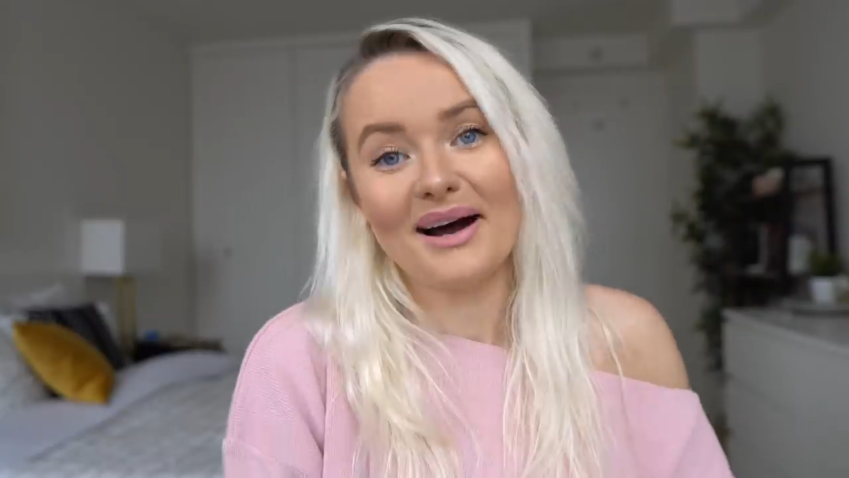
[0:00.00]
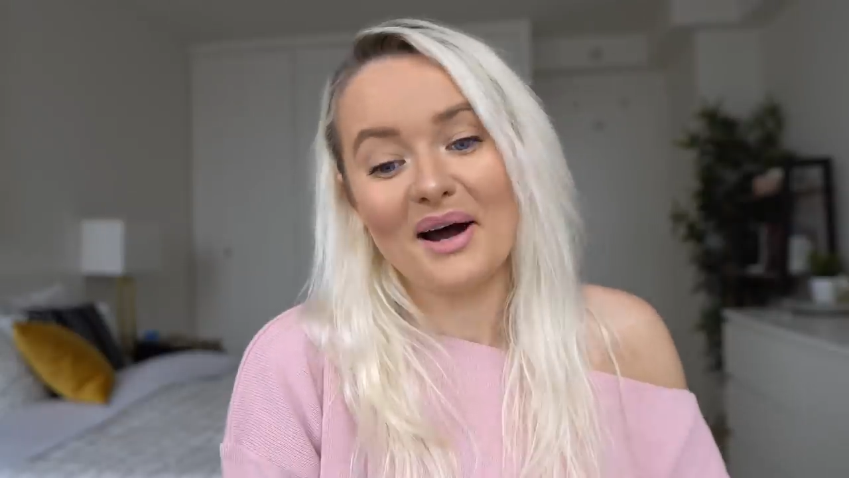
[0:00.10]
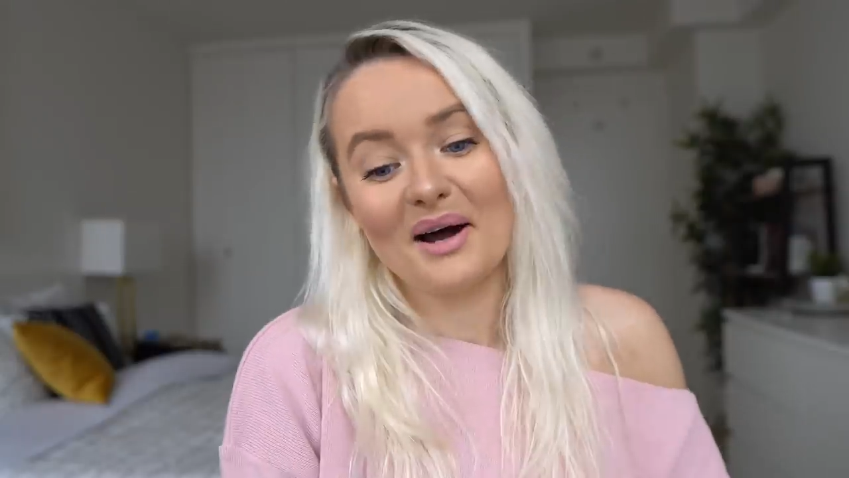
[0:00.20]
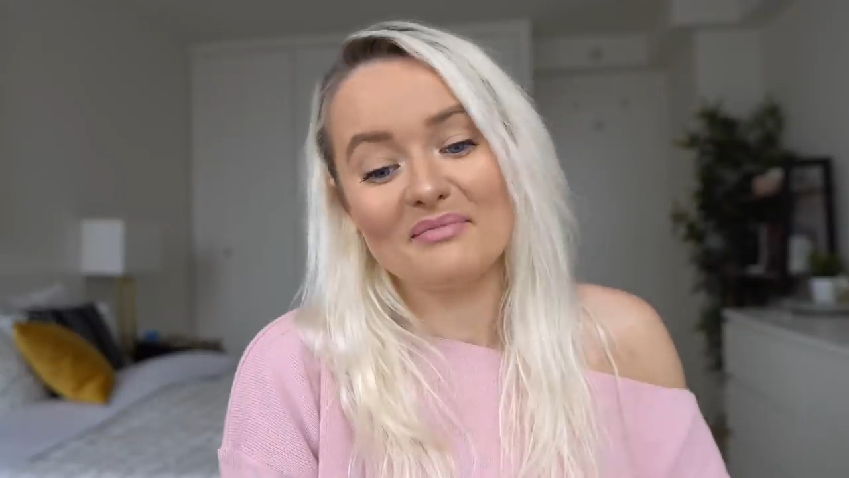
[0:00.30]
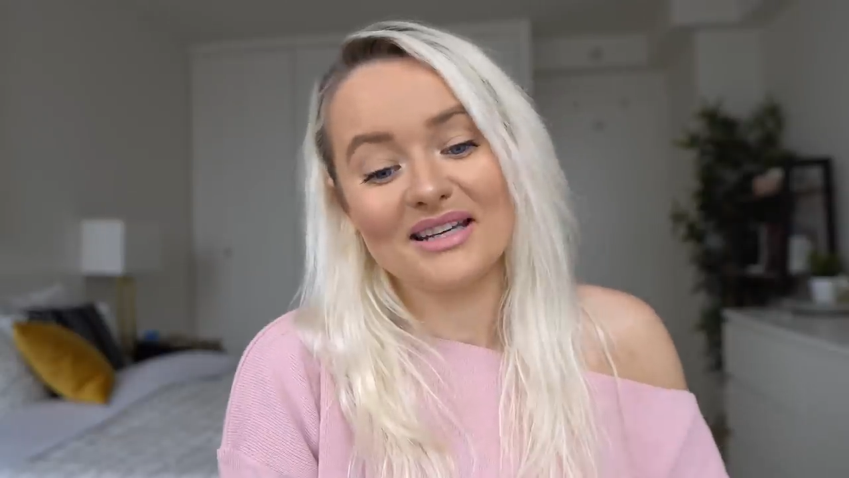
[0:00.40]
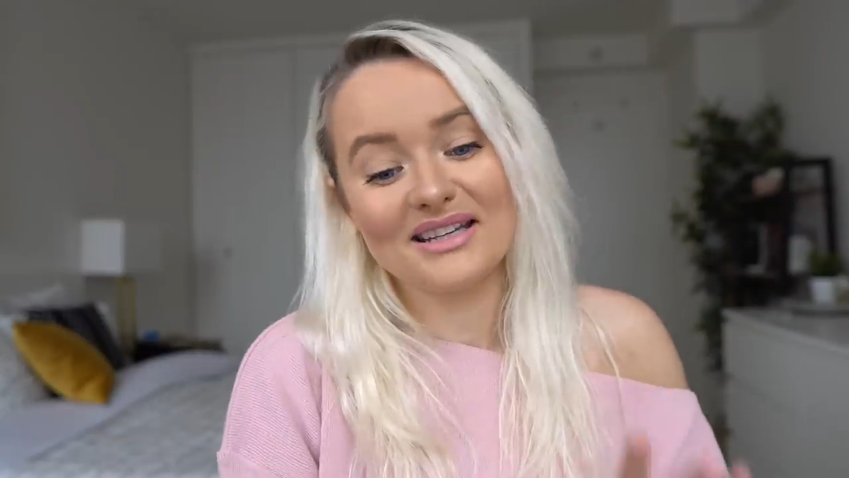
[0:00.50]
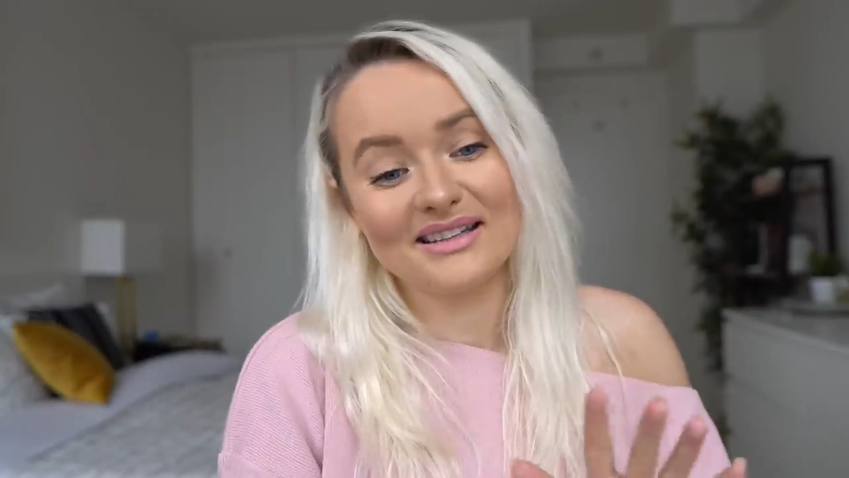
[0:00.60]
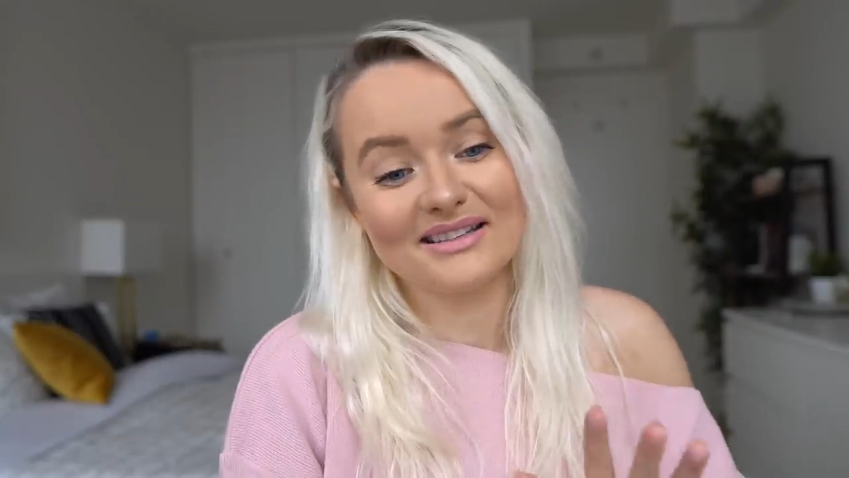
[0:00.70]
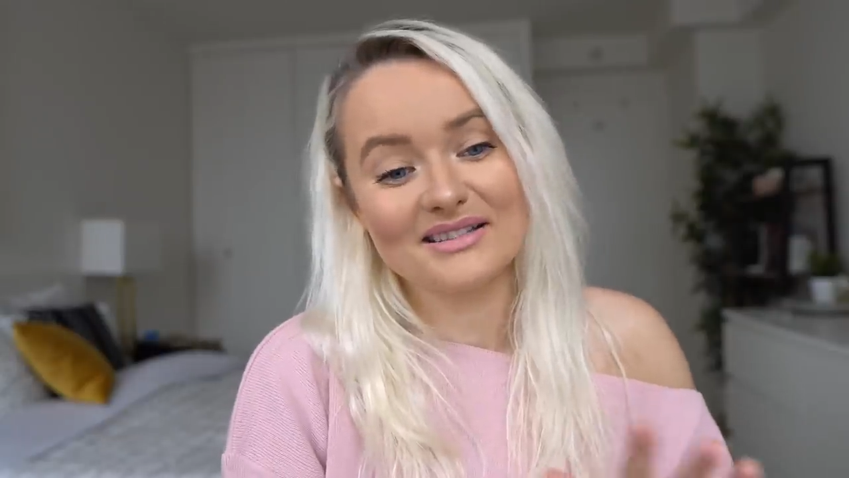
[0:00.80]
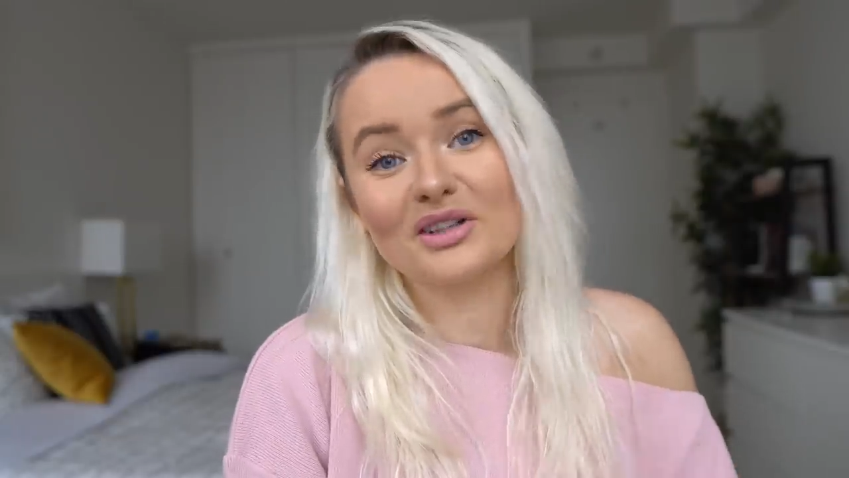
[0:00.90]
Um,
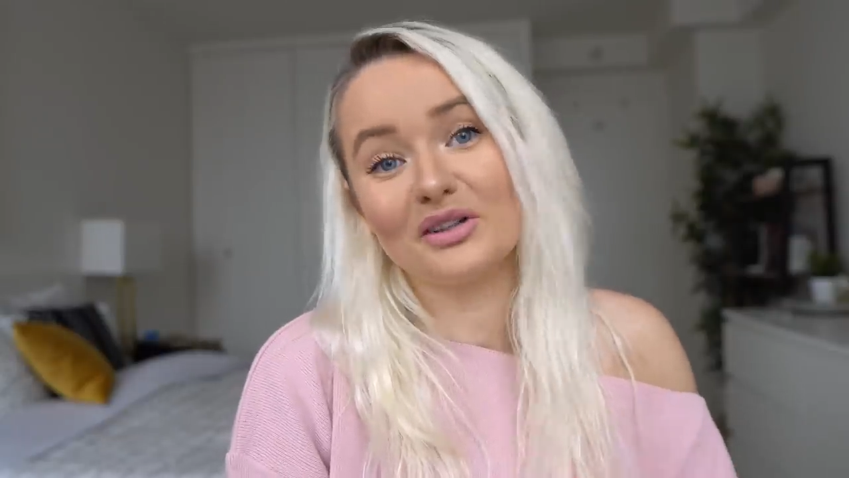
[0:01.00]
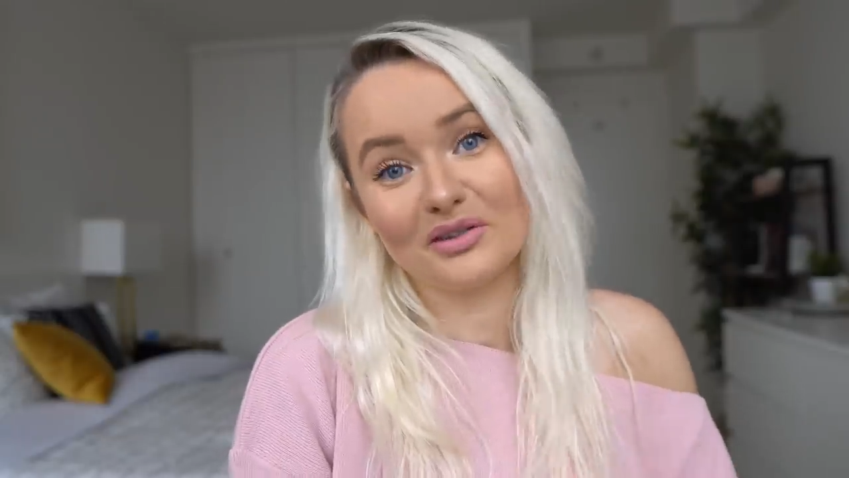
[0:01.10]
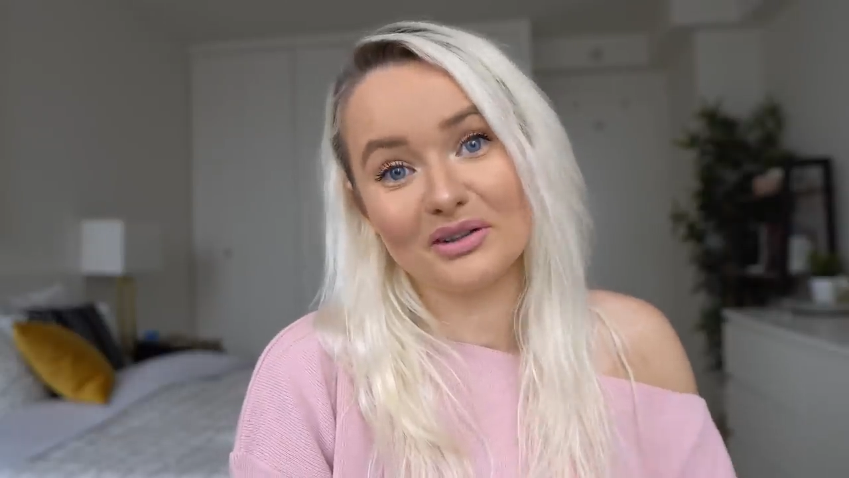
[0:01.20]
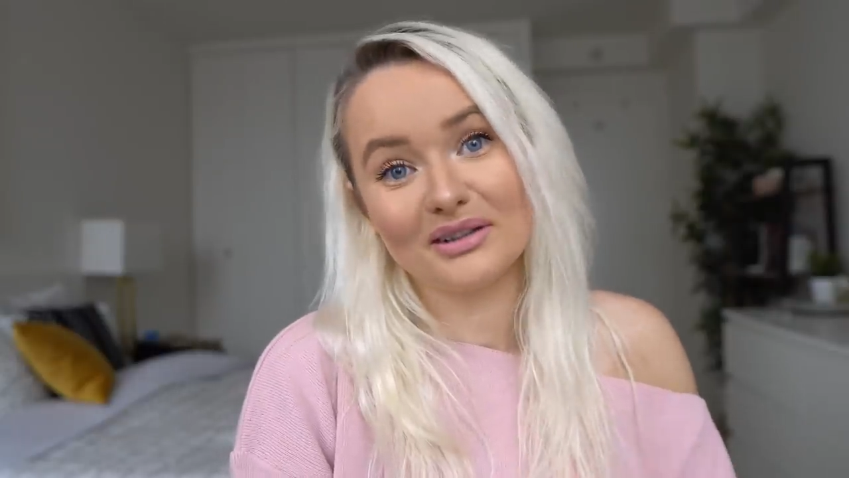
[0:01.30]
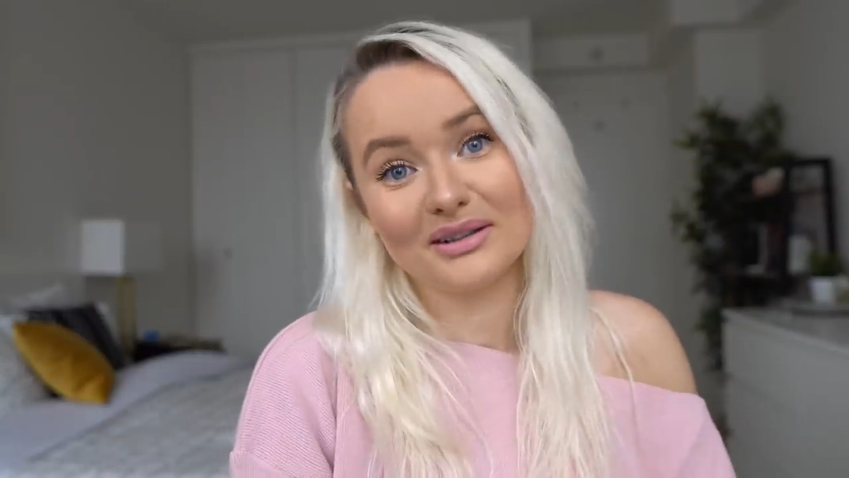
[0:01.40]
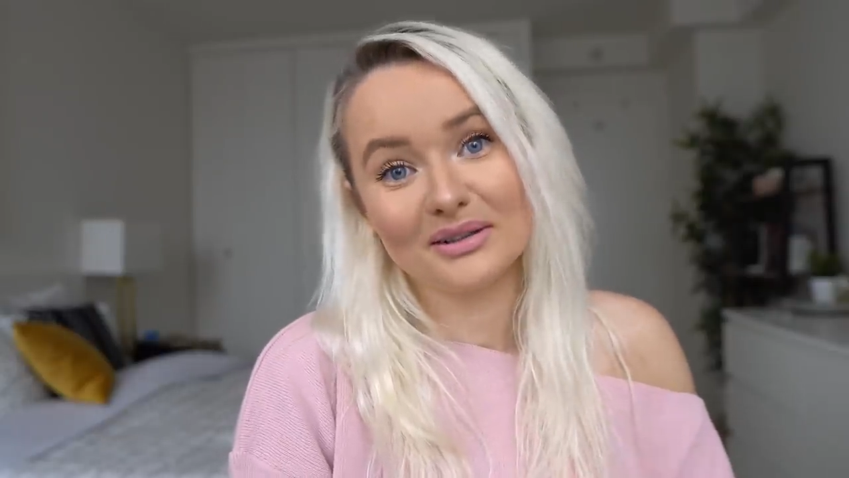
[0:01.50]
he delivered.